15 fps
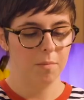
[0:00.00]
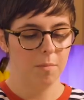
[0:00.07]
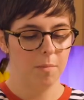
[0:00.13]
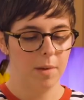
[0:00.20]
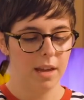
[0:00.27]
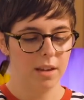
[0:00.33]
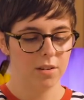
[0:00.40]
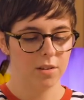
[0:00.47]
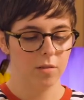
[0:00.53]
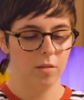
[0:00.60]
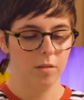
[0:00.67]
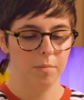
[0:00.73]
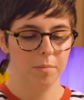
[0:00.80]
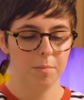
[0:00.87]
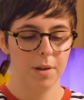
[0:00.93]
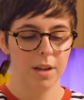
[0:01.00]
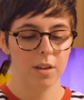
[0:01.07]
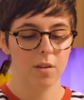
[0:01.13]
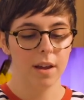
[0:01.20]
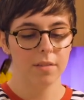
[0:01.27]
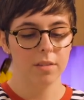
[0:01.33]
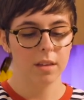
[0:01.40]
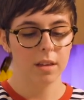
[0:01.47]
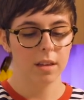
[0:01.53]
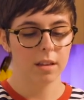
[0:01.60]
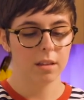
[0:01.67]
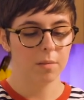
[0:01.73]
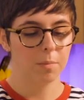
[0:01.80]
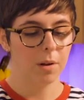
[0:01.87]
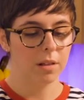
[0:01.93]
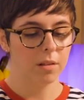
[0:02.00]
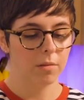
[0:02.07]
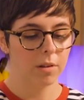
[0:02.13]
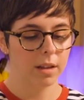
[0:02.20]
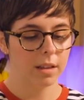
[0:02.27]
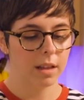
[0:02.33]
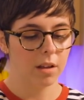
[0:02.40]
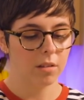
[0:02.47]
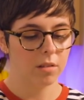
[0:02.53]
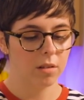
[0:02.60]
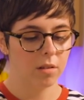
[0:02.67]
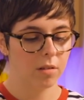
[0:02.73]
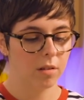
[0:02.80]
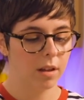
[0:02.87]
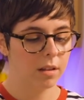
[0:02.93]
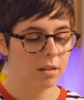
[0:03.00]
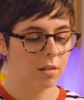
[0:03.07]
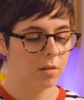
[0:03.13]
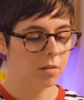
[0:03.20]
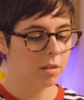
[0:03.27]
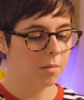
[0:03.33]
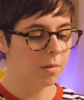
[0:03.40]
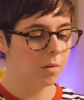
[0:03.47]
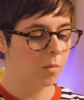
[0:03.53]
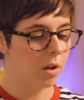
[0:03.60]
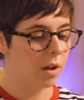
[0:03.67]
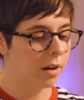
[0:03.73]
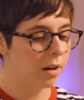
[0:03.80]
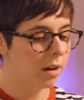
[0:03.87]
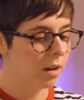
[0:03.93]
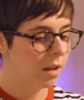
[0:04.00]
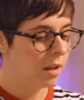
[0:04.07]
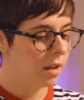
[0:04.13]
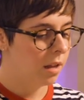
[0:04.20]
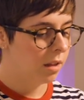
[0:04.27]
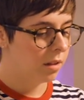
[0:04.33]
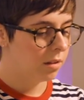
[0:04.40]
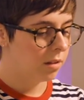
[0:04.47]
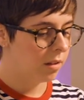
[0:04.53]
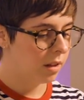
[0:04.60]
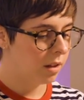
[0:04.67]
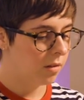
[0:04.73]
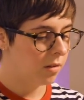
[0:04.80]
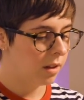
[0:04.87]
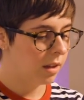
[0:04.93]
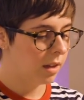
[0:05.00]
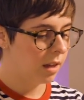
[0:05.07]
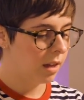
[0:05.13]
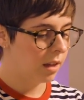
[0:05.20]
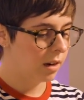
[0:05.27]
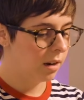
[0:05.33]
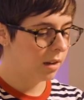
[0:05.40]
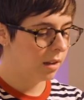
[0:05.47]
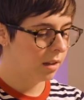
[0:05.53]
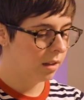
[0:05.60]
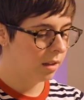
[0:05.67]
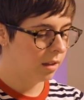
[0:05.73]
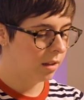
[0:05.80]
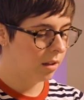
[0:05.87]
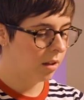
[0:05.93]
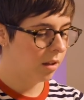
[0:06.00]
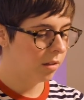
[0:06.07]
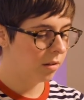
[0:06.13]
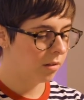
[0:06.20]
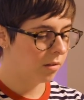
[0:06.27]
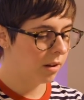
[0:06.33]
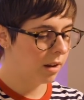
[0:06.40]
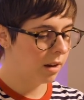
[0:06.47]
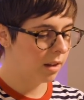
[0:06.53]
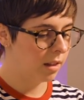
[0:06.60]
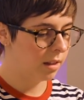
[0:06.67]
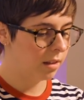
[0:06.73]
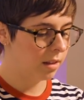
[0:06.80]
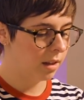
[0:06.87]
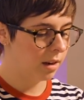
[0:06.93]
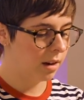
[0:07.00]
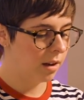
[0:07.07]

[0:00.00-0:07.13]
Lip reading: magical. But you have to spread the rings out and soak them in water so that you can get all the grit and the sand